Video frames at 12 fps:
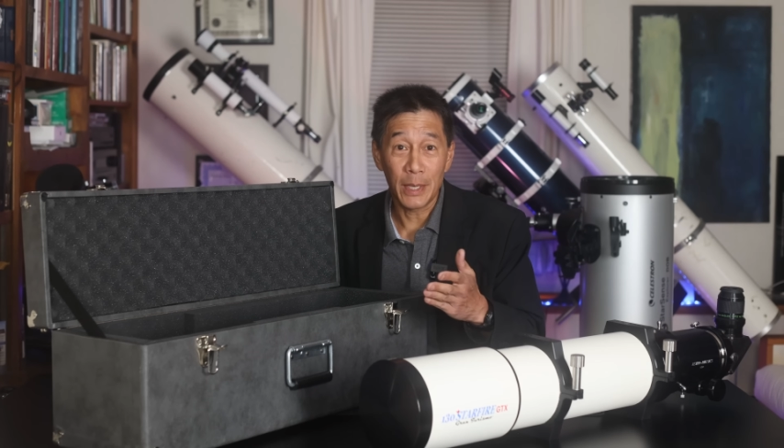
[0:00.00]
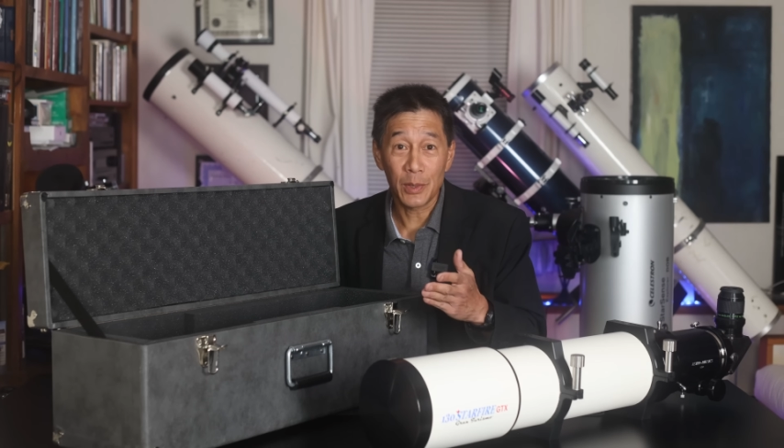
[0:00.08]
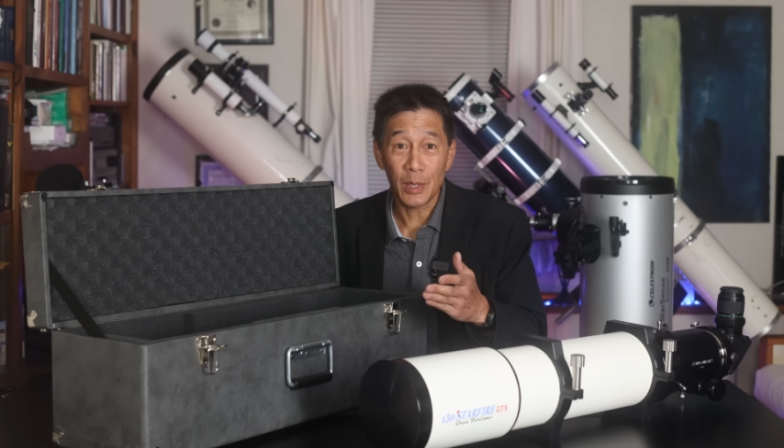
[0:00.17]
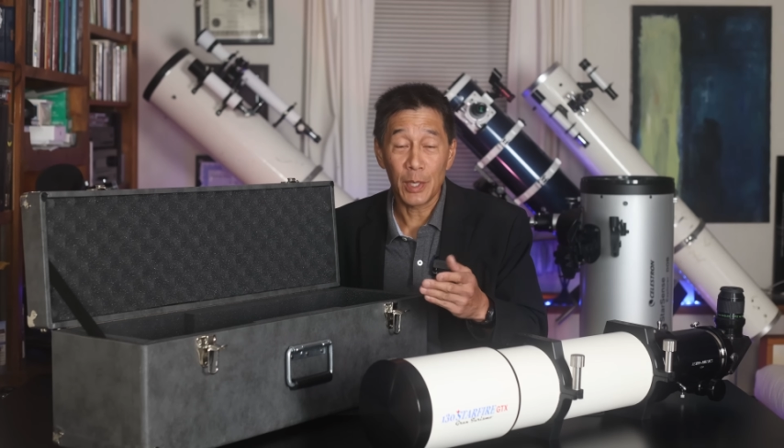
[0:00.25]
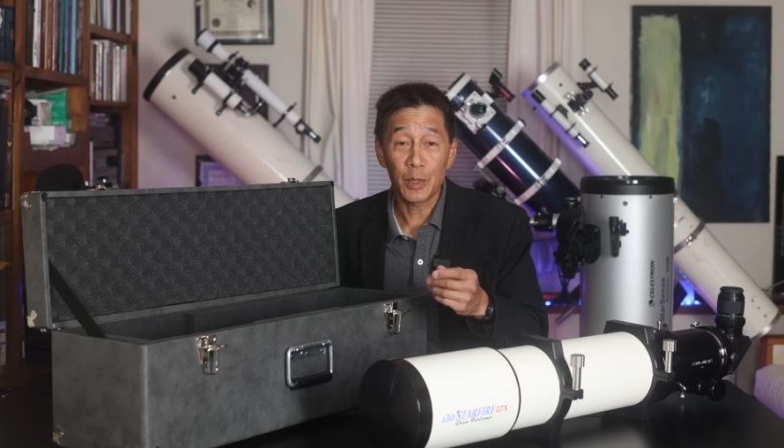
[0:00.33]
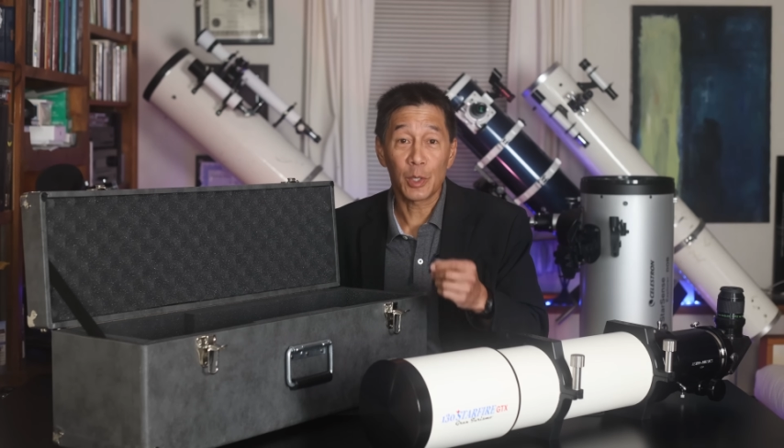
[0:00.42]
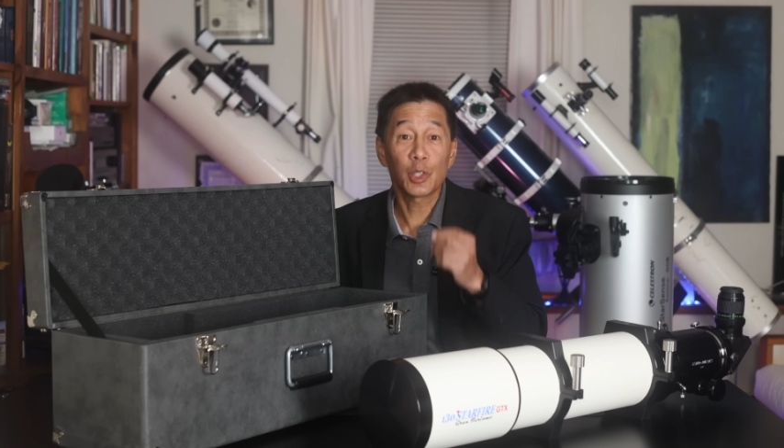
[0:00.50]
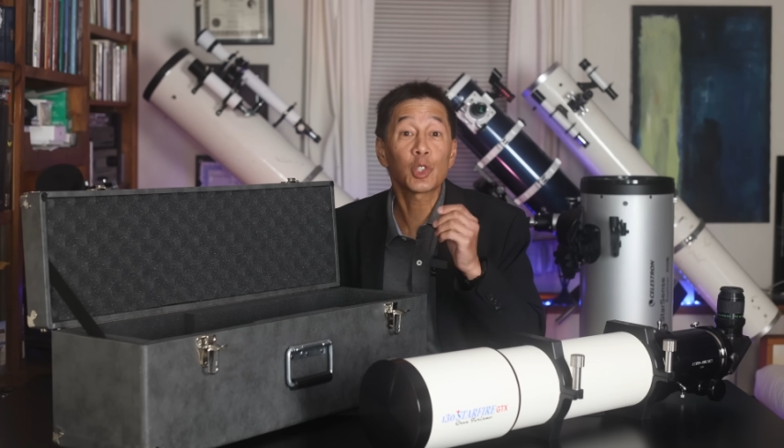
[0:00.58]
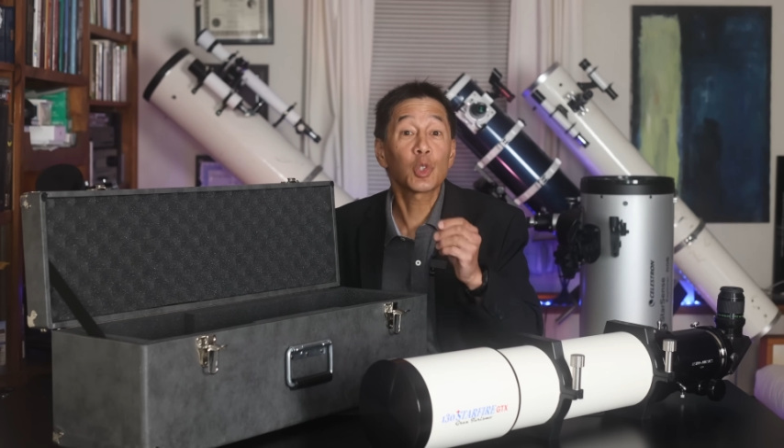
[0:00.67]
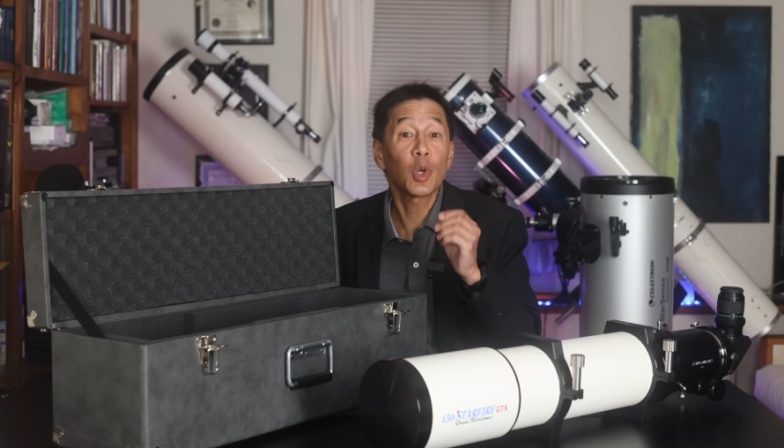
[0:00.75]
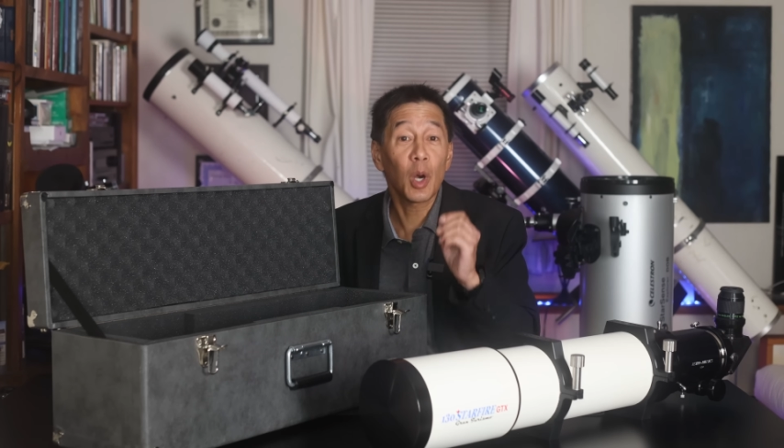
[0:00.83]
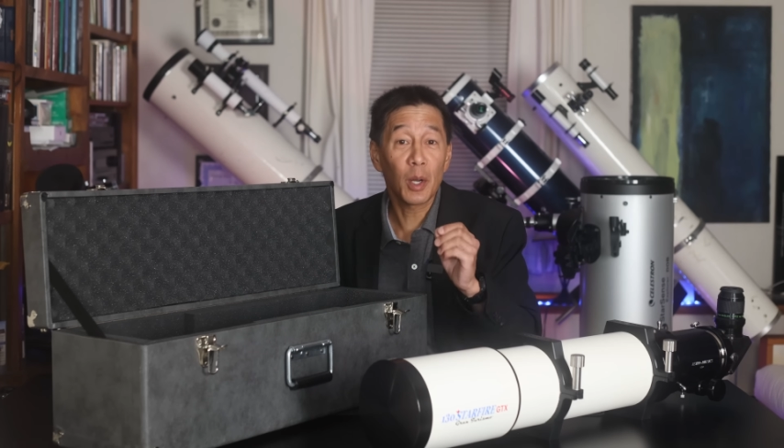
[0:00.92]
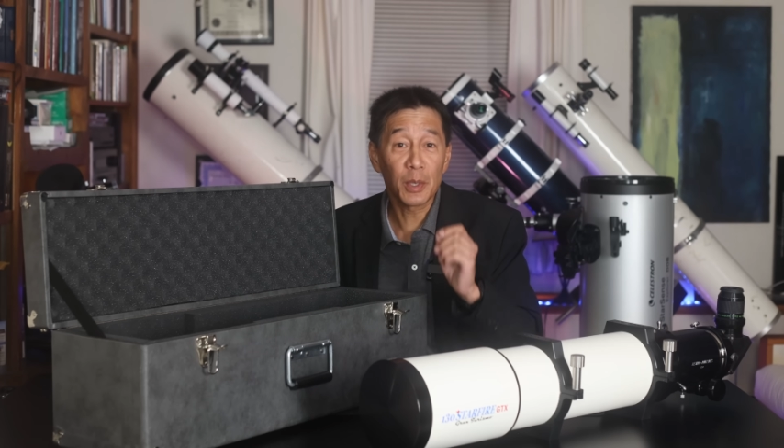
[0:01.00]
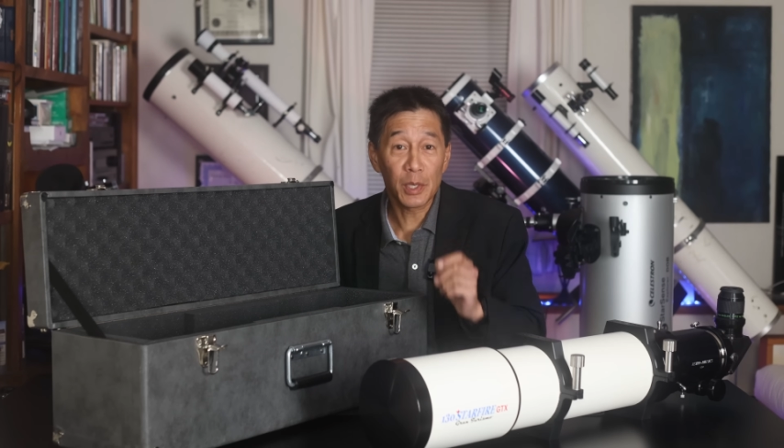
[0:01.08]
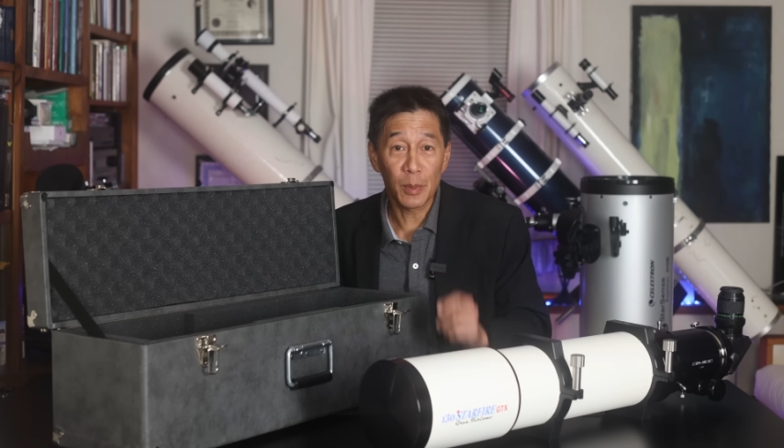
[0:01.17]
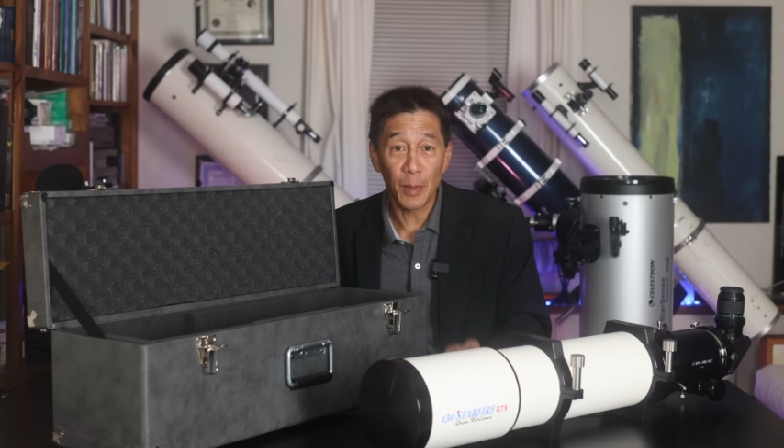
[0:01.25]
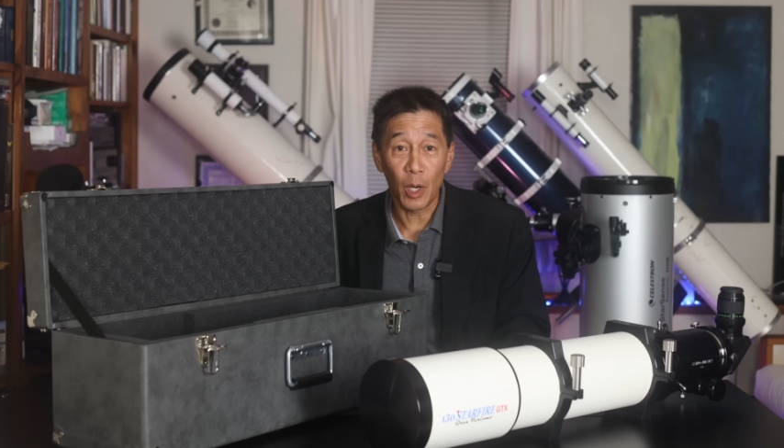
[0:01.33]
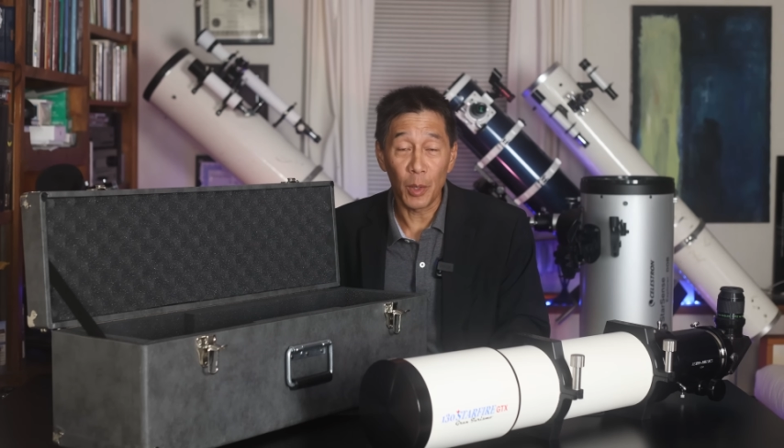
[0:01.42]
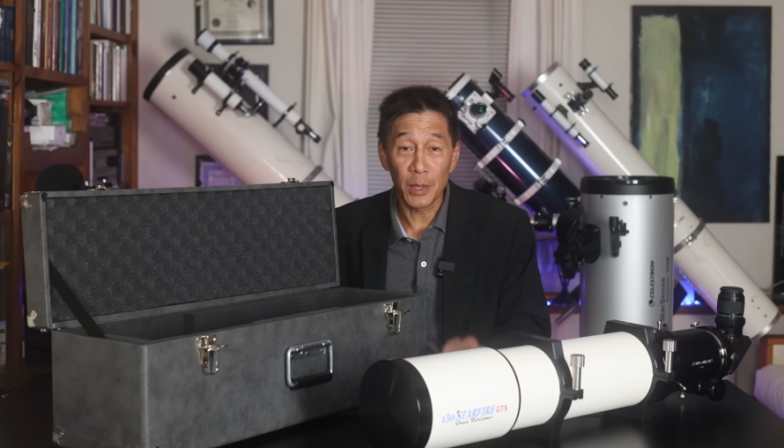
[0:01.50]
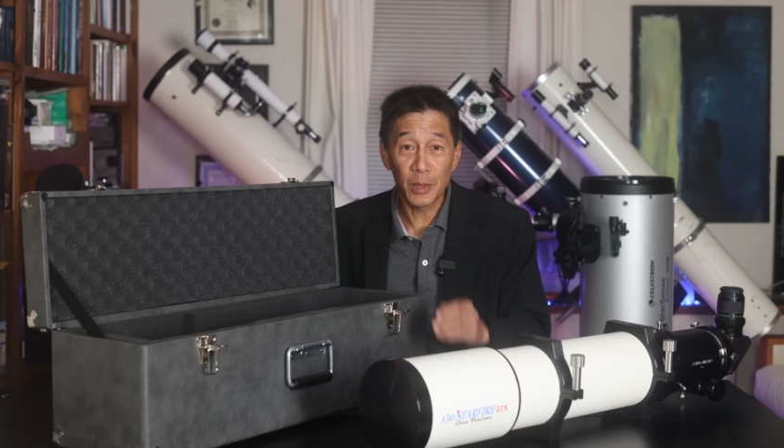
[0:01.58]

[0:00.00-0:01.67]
It's a strong smell.